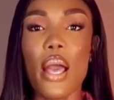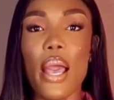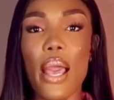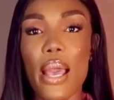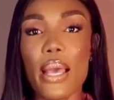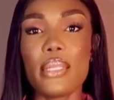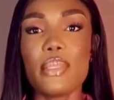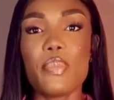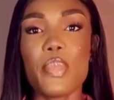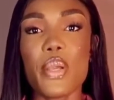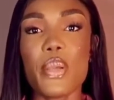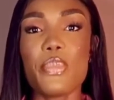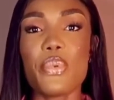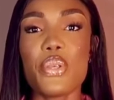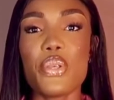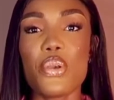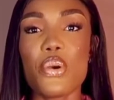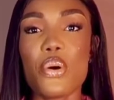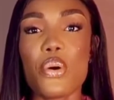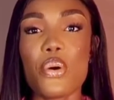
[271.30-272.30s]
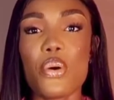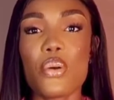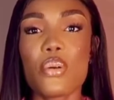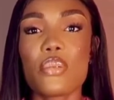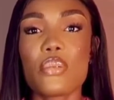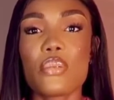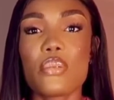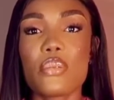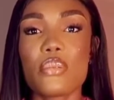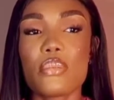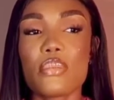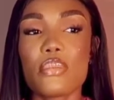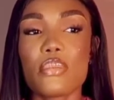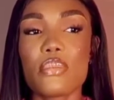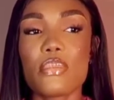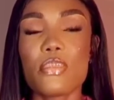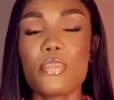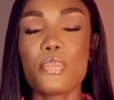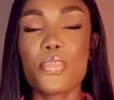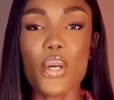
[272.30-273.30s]
and maybe your
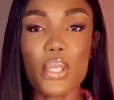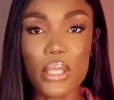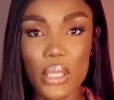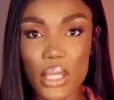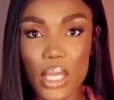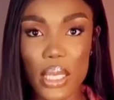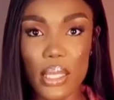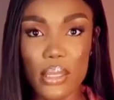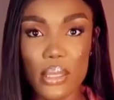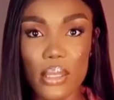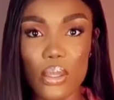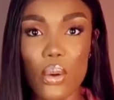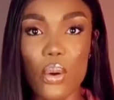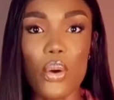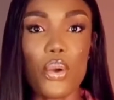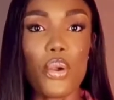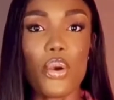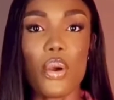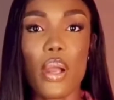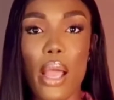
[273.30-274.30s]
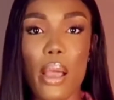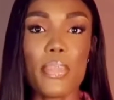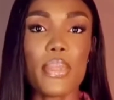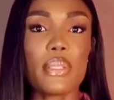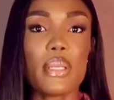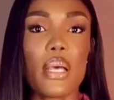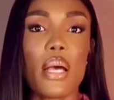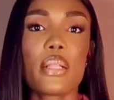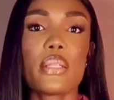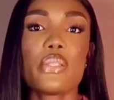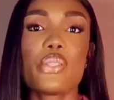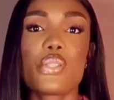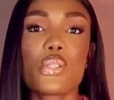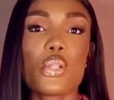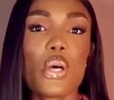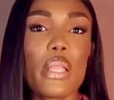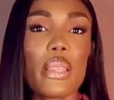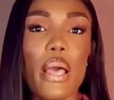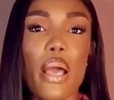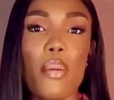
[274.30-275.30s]
budget or your capital is
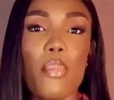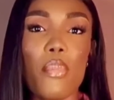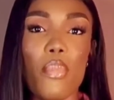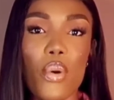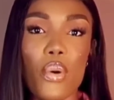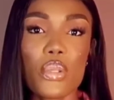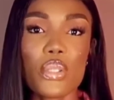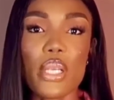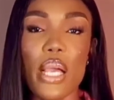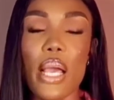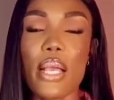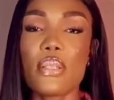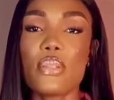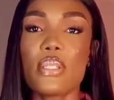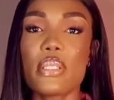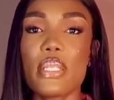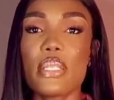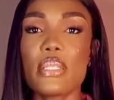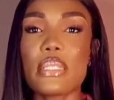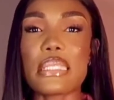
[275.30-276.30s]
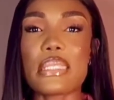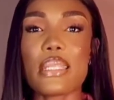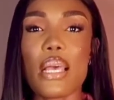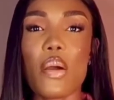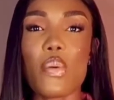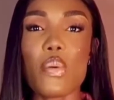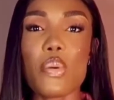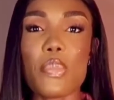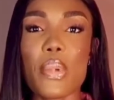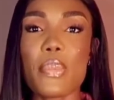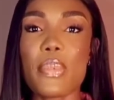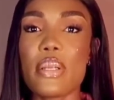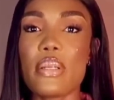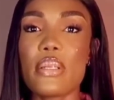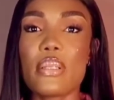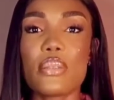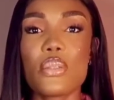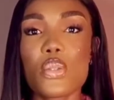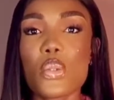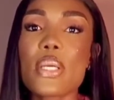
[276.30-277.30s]
not that much and you intend to start with
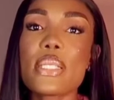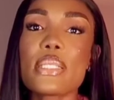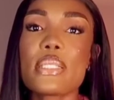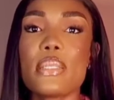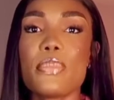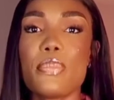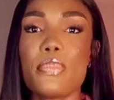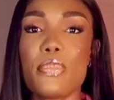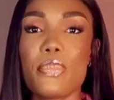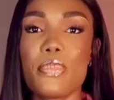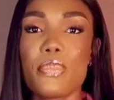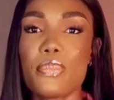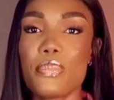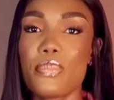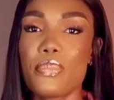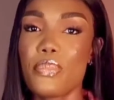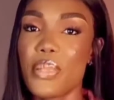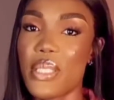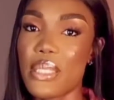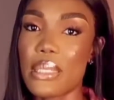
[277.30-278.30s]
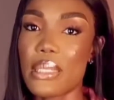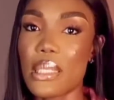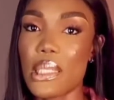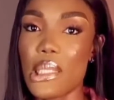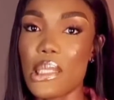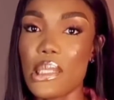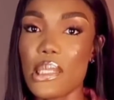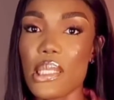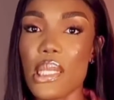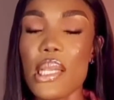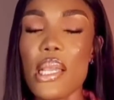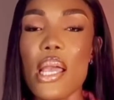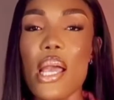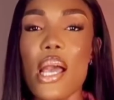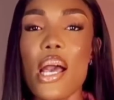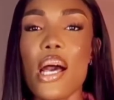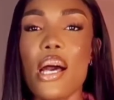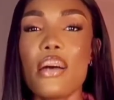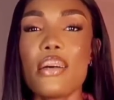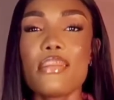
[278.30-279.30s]
maybe 20 pieces,
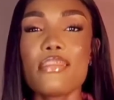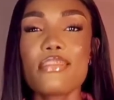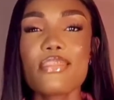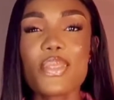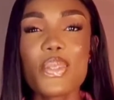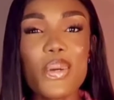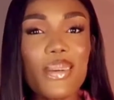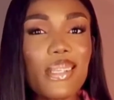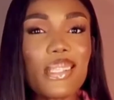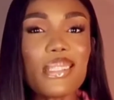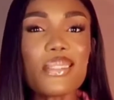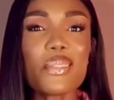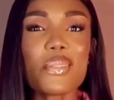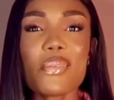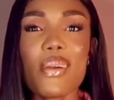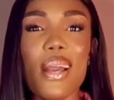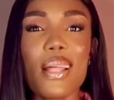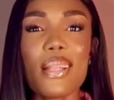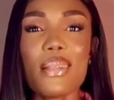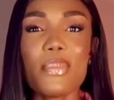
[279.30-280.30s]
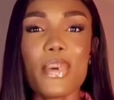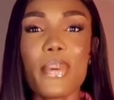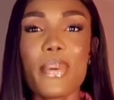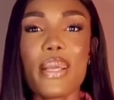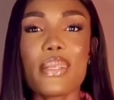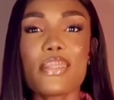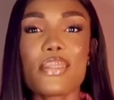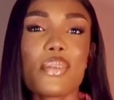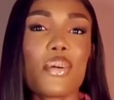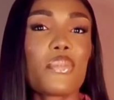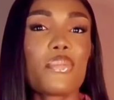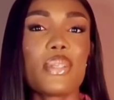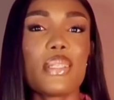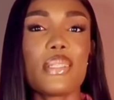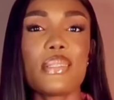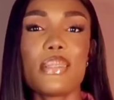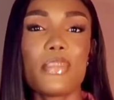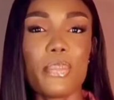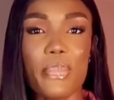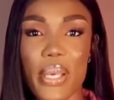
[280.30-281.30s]
going to Alibaba is not
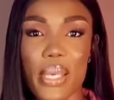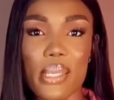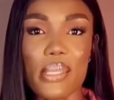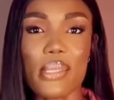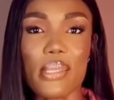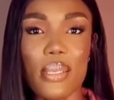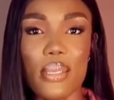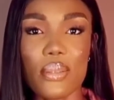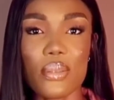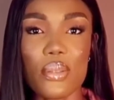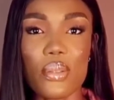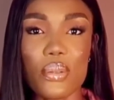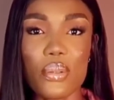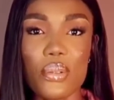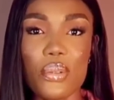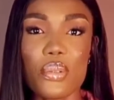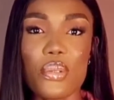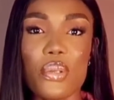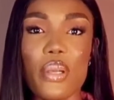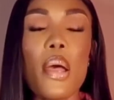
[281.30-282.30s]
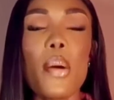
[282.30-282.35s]
really the best thing to do.